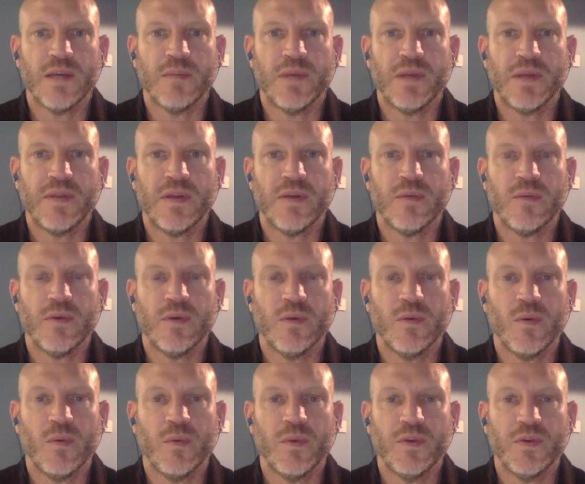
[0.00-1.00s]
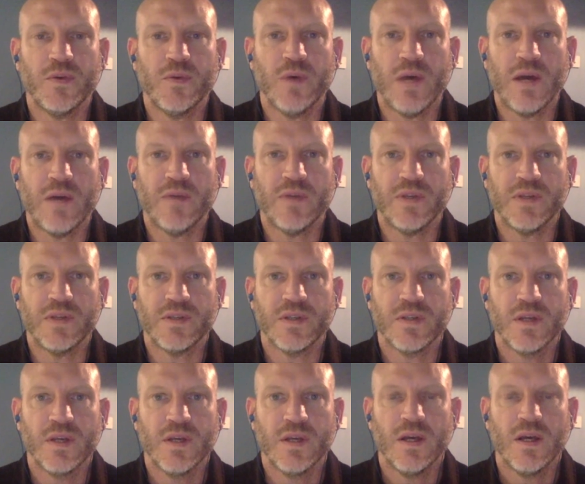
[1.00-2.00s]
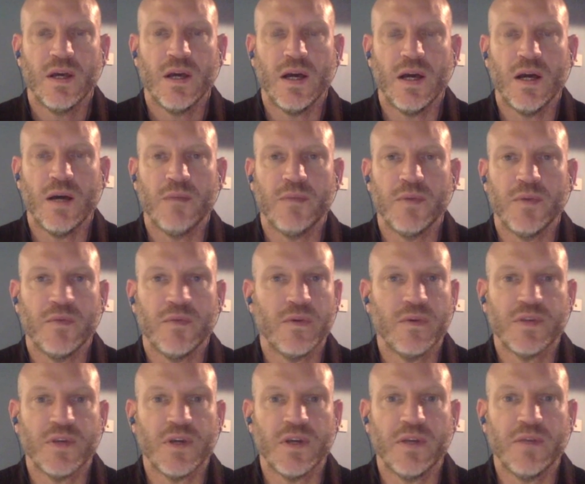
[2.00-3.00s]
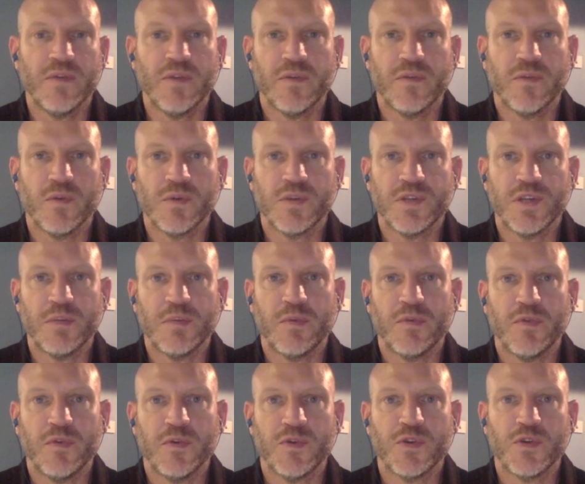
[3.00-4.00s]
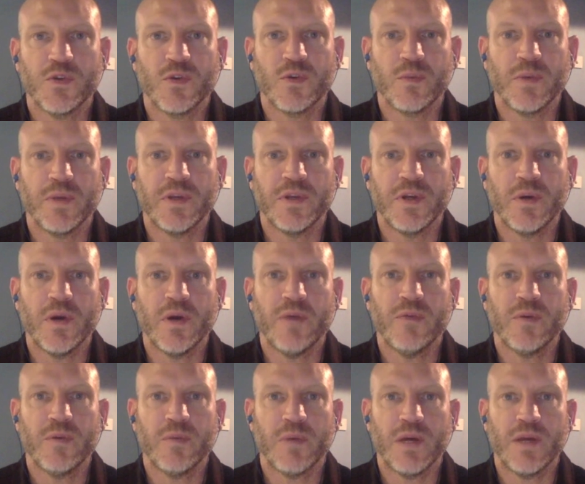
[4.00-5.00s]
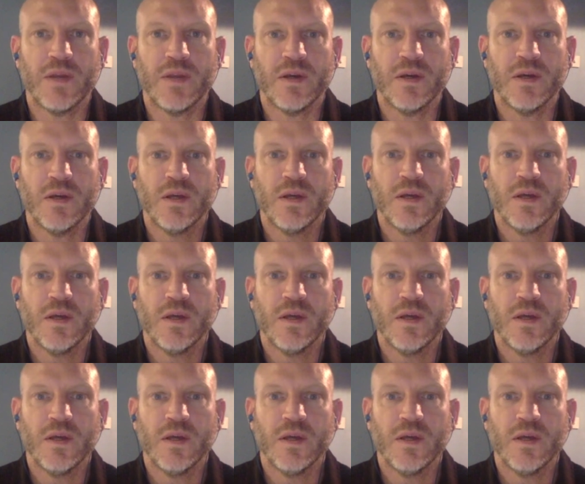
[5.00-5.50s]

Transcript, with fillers: But I think you know, what we do have is um, you know, for, certainly for the foreseeable future, there will be no effort by the